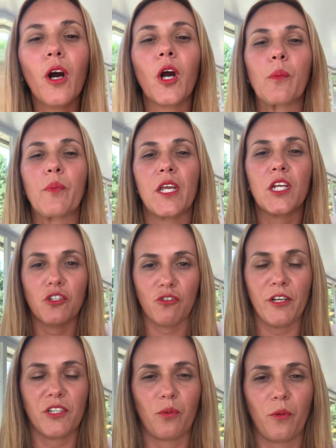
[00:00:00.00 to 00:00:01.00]
are being
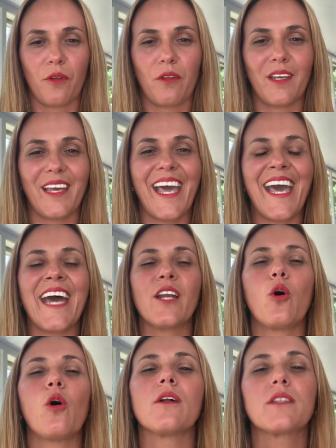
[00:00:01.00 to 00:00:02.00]
trustworthy at
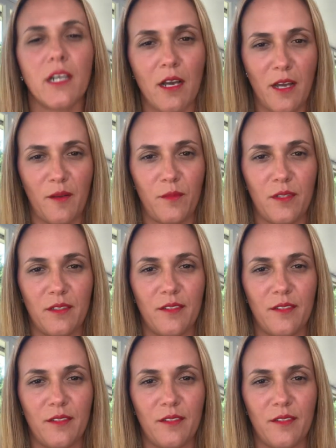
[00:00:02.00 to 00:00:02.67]
all times.